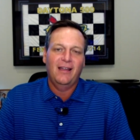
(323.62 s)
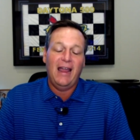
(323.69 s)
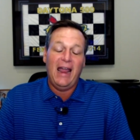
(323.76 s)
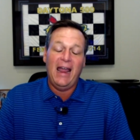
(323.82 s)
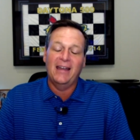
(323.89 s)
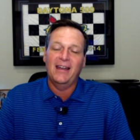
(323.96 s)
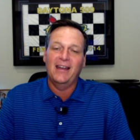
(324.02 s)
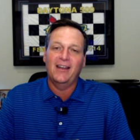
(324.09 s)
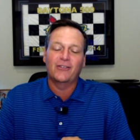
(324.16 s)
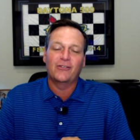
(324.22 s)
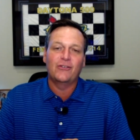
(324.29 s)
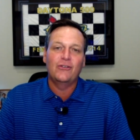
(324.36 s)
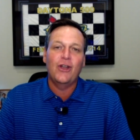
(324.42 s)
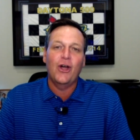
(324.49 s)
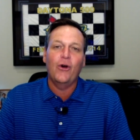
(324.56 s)
And it is
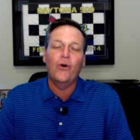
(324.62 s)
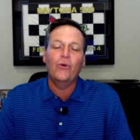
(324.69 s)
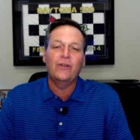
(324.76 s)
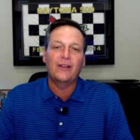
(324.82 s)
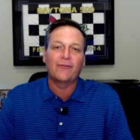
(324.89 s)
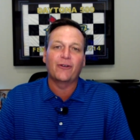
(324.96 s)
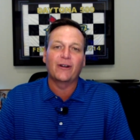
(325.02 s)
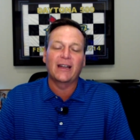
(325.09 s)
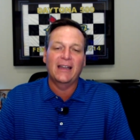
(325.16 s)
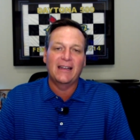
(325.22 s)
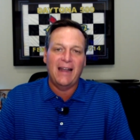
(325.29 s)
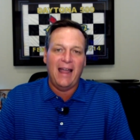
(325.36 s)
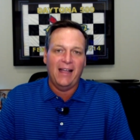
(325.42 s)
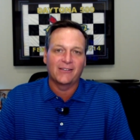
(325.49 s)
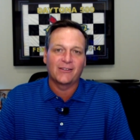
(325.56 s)
no different in
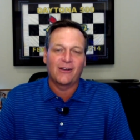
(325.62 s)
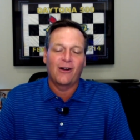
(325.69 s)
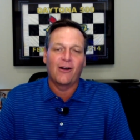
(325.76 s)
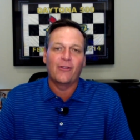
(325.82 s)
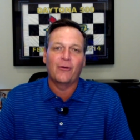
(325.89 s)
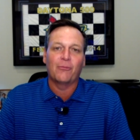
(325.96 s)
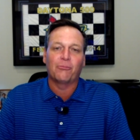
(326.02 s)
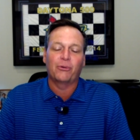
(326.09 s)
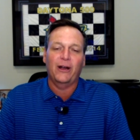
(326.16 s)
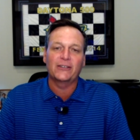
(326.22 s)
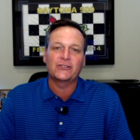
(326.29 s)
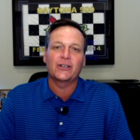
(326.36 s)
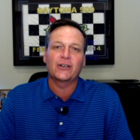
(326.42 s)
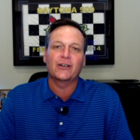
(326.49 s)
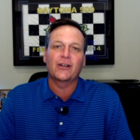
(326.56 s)
NASCAR. The
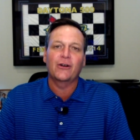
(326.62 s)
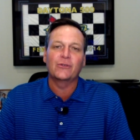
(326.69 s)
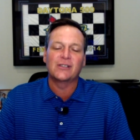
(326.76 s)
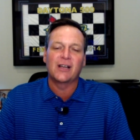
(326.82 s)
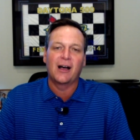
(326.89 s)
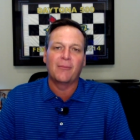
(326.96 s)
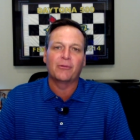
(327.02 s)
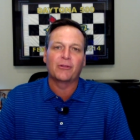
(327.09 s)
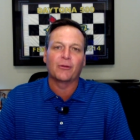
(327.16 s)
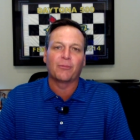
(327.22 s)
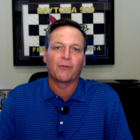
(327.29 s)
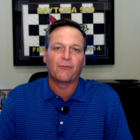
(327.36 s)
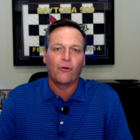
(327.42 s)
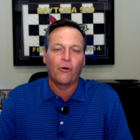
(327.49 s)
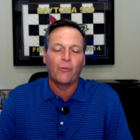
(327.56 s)
pressure goes up. The
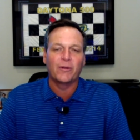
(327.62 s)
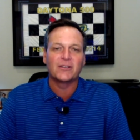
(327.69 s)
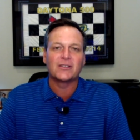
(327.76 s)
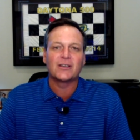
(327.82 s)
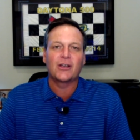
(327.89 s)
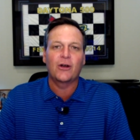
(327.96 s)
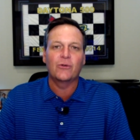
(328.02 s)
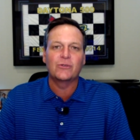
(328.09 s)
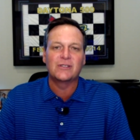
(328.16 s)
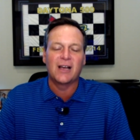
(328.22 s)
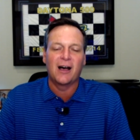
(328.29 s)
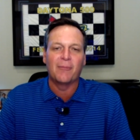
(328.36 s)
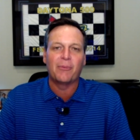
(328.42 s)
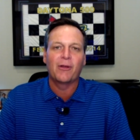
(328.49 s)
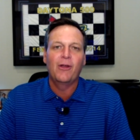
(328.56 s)
performance goes
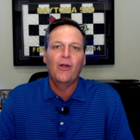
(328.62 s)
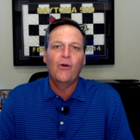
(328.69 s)
up.